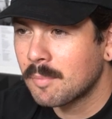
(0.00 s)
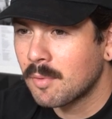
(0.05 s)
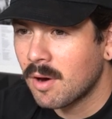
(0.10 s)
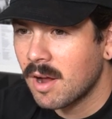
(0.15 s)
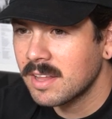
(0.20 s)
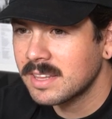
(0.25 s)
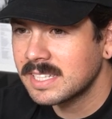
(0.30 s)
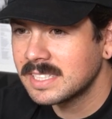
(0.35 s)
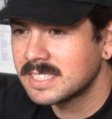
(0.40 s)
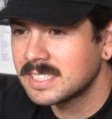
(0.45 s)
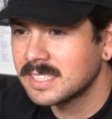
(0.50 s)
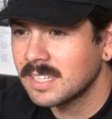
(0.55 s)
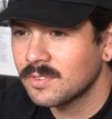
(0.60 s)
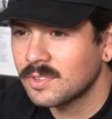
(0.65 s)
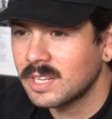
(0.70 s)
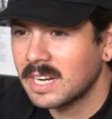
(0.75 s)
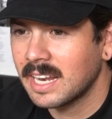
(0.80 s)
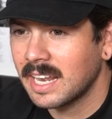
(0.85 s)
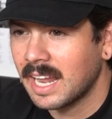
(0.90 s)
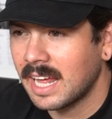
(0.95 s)
brothy stuff
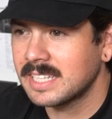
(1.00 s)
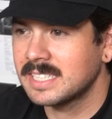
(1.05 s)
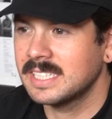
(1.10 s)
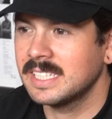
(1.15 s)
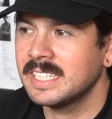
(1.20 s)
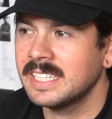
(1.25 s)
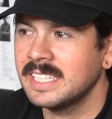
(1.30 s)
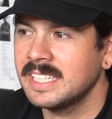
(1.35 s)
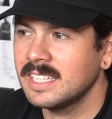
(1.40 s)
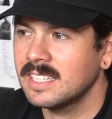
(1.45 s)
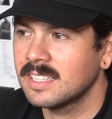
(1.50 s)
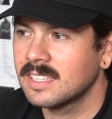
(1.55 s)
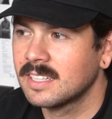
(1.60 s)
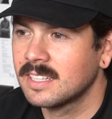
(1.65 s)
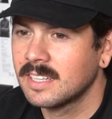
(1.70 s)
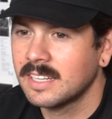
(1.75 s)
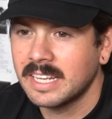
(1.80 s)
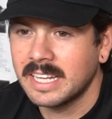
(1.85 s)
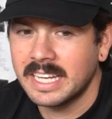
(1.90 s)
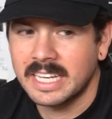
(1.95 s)
that I like to eat
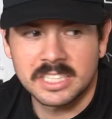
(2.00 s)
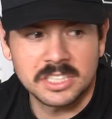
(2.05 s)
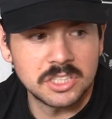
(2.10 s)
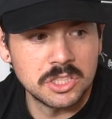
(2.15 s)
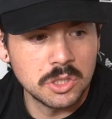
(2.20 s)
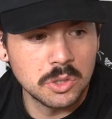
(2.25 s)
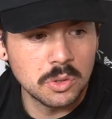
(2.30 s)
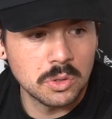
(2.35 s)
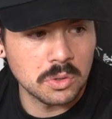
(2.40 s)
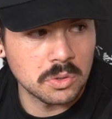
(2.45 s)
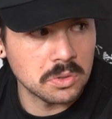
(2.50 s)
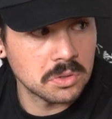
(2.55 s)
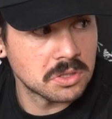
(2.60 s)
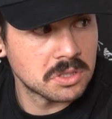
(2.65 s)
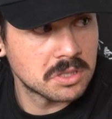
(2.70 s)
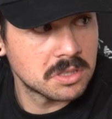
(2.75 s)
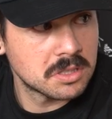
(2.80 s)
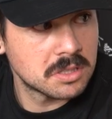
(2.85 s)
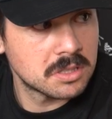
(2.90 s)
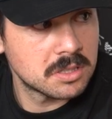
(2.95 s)
is
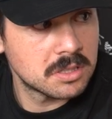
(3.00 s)
noodles.